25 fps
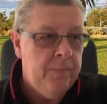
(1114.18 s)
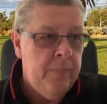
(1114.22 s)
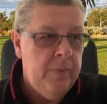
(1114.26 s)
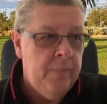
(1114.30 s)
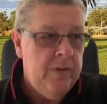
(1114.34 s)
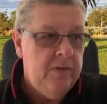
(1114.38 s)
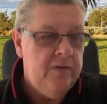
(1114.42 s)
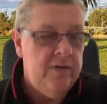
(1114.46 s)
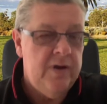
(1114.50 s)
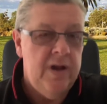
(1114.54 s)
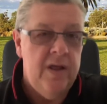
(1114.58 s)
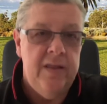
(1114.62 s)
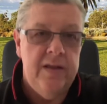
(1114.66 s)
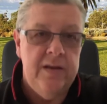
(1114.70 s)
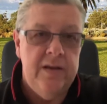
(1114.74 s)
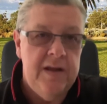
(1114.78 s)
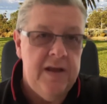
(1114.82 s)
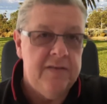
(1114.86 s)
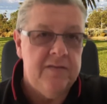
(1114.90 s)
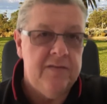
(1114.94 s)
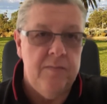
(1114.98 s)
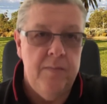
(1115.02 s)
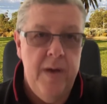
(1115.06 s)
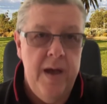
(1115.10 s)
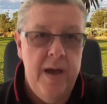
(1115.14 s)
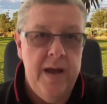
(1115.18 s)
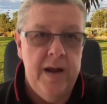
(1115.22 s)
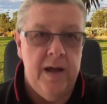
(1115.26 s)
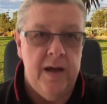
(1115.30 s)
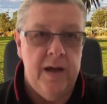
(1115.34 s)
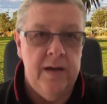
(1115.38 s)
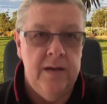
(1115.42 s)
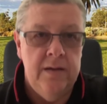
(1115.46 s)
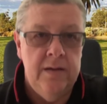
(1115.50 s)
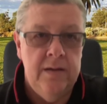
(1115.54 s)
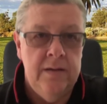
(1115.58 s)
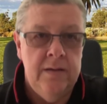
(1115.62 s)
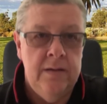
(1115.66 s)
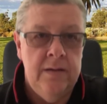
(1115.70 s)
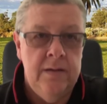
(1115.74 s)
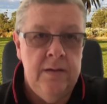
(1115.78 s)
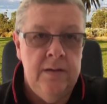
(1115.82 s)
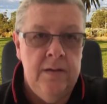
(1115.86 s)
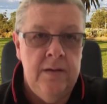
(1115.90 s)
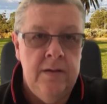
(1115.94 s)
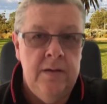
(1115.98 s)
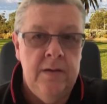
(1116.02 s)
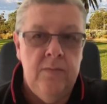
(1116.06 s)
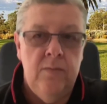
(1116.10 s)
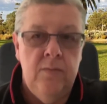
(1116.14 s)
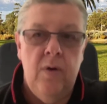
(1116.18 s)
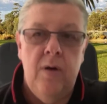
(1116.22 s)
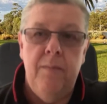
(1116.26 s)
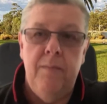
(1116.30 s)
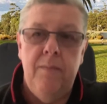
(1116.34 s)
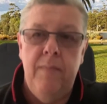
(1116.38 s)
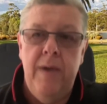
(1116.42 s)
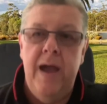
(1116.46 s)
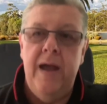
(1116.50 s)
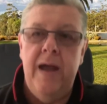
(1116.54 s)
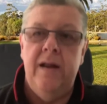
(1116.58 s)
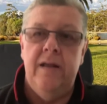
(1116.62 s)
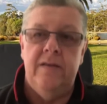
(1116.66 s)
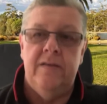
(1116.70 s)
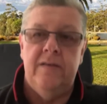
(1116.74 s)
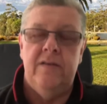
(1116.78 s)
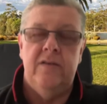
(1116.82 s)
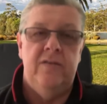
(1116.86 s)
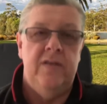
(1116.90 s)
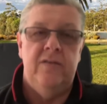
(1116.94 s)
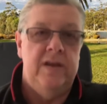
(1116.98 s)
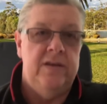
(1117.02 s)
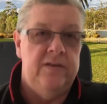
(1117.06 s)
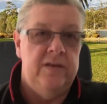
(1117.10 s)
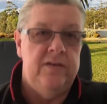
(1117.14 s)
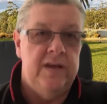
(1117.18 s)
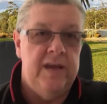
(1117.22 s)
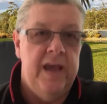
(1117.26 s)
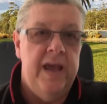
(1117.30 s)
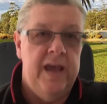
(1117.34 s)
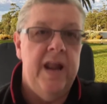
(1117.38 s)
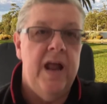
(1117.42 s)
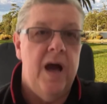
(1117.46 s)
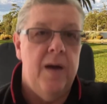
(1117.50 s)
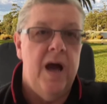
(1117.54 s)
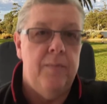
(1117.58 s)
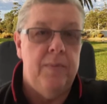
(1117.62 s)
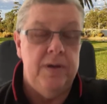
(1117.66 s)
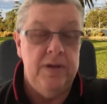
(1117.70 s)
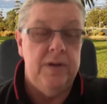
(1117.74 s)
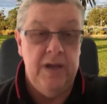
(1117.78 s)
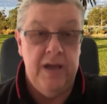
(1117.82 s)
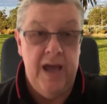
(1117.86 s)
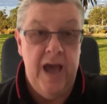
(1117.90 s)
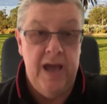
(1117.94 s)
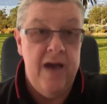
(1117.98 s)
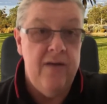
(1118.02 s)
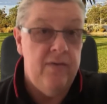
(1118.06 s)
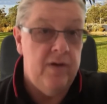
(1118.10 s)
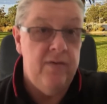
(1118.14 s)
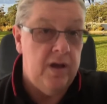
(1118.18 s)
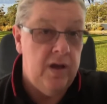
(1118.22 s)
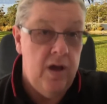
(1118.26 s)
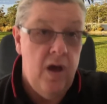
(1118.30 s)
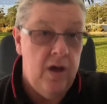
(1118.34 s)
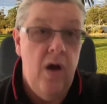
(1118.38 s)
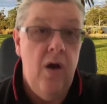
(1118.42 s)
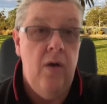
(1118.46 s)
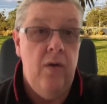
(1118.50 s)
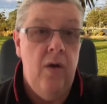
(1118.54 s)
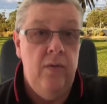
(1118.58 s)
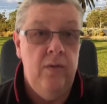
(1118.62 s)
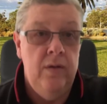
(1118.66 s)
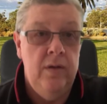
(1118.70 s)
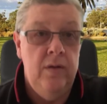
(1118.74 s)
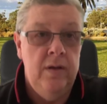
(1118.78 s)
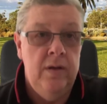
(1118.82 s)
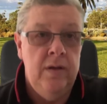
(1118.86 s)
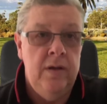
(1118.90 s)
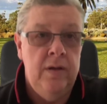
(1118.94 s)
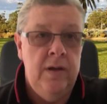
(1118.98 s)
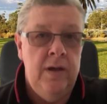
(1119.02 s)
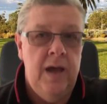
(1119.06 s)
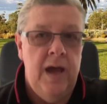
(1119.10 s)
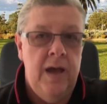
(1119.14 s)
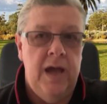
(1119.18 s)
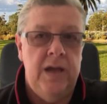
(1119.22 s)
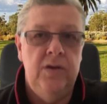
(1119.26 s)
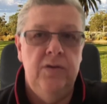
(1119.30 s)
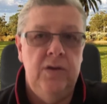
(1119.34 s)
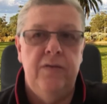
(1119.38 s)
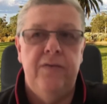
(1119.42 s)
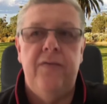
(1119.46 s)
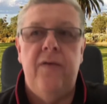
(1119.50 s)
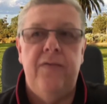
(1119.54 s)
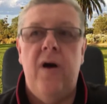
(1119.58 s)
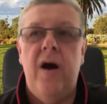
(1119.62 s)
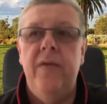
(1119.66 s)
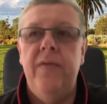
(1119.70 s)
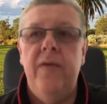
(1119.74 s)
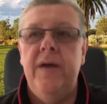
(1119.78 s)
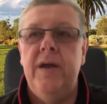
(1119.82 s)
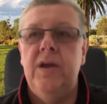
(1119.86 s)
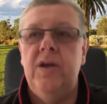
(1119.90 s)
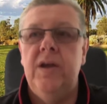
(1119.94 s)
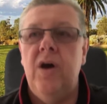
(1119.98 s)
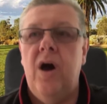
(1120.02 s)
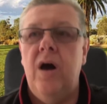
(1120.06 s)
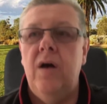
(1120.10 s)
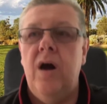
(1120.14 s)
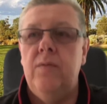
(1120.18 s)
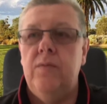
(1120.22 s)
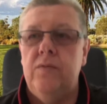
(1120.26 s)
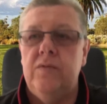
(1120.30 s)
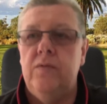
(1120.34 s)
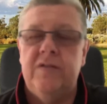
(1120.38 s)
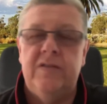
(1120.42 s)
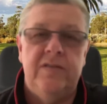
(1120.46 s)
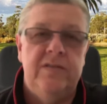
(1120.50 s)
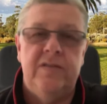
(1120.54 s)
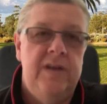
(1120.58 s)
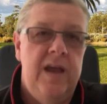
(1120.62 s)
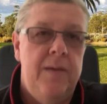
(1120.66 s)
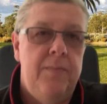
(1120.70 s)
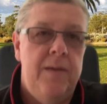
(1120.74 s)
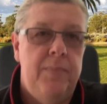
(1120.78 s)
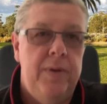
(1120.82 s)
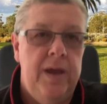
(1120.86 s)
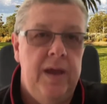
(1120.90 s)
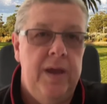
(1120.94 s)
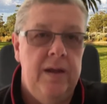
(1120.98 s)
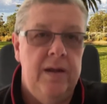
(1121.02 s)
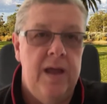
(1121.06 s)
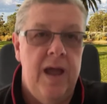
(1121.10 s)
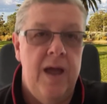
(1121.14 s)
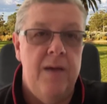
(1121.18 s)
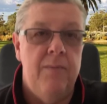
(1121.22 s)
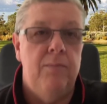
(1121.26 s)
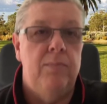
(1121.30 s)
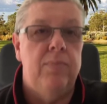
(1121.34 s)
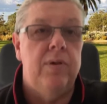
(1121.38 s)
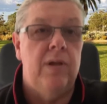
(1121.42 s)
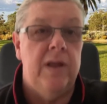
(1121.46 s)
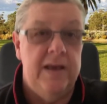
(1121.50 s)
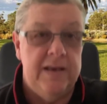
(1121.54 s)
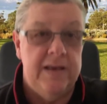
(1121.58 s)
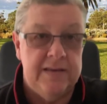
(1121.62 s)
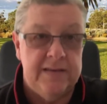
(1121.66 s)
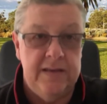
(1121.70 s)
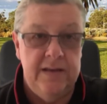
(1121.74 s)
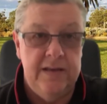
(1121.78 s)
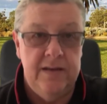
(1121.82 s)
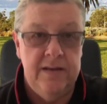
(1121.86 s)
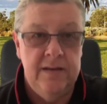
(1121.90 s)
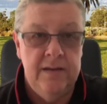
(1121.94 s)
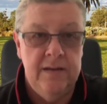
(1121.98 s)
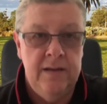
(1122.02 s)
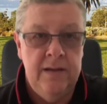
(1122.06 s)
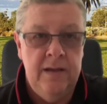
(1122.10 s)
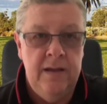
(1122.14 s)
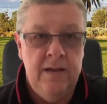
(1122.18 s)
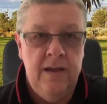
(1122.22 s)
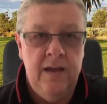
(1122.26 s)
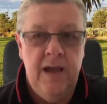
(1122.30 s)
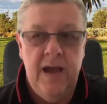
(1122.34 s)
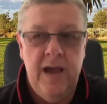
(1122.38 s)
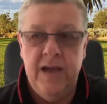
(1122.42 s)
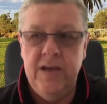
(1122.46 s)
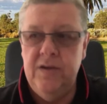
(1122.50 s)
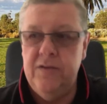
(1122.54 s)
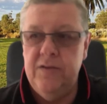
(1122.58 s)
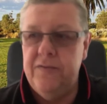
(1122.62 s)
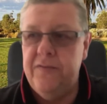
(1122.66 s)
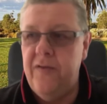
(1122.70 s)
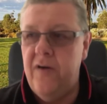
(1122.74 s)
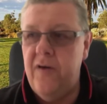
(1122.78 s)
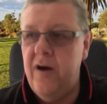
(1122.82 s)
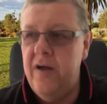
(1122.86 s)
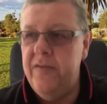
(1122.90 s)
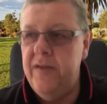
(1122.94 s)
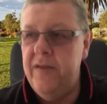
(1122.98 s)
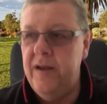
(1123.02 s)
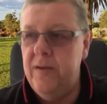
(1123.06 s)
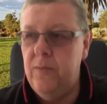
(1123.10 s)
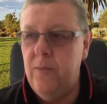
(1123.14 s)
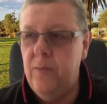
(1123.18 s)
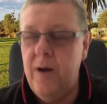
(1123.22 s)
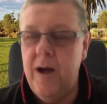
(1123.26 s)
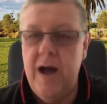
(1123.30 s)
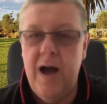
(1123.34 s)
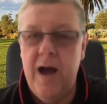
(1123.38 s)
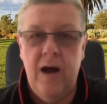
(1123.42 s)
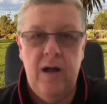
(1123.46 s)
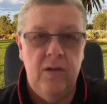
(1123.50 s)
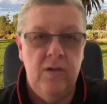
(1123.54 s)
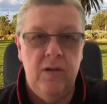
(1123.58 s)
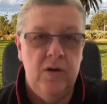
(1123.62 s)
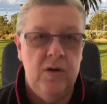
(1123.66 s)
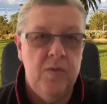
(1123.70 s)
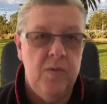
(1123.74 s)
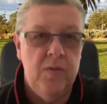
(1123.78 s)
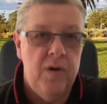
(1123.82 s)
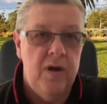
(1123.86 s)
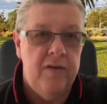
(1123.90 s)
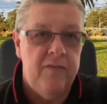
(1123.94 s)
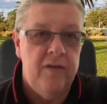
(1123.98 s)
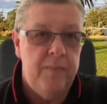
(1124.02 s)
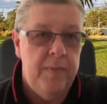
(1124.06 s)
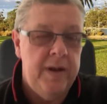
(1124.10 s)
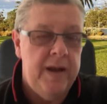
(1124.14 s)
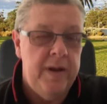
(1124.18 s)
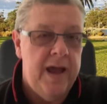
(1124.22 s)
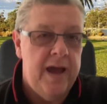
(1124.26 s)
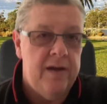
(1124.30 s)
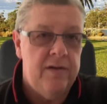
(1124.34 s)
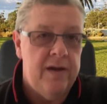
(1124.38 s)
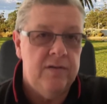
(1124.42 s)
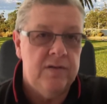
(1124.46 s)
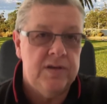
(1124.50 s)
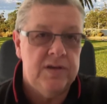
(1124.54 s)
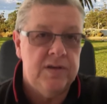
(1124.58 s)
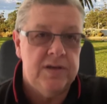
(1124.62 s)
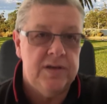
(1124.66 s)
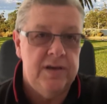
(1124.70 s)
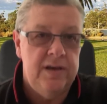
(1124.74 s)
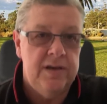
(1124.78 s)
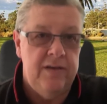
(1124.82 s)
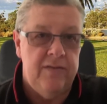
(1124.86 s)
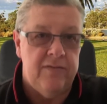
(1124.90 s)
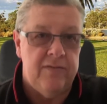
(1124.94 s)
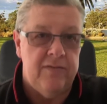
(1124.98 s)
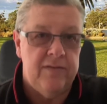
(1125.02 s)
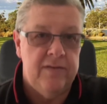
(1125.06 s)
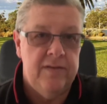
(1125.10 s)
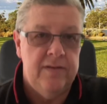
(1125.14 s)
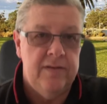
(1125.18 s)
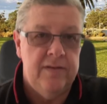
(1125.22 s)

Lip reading: Do you know, that doesn't matter. What matters is that you get up and you have a go. And you'll find that God will step in and bless it. And you'll find that, wow, look what I've been able to achieve.